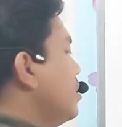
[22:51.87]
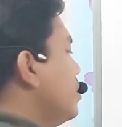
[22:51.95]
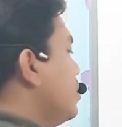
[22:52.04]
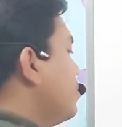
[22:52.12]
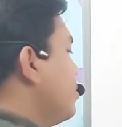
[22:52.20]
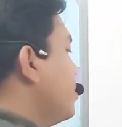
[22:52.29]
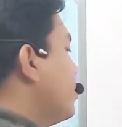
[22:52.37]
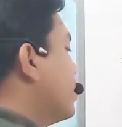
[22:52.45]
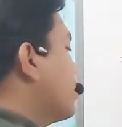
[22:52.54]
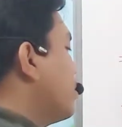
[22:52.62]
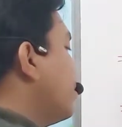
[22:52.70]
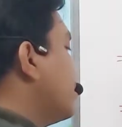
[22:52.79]
It will be what?
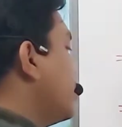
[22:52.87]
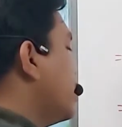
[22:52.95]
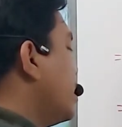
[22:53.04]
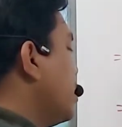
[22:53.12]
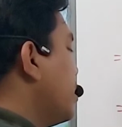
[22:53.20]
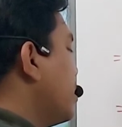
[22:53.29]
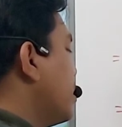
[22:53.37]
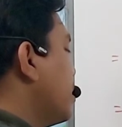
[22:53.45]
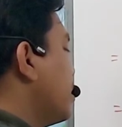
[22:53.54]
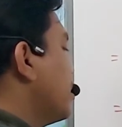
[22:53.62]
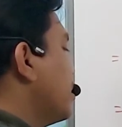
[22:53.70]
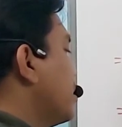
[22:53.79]
Cot theta
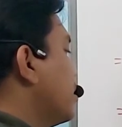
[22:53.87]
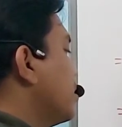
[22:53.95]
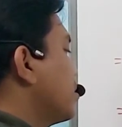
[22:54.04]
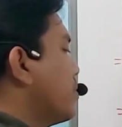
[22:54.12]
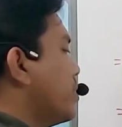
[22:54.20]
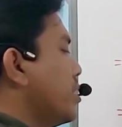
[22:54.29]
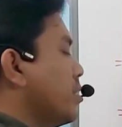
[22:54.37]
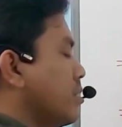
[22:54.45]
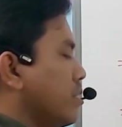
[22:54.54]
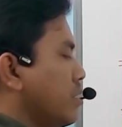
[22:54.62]
square.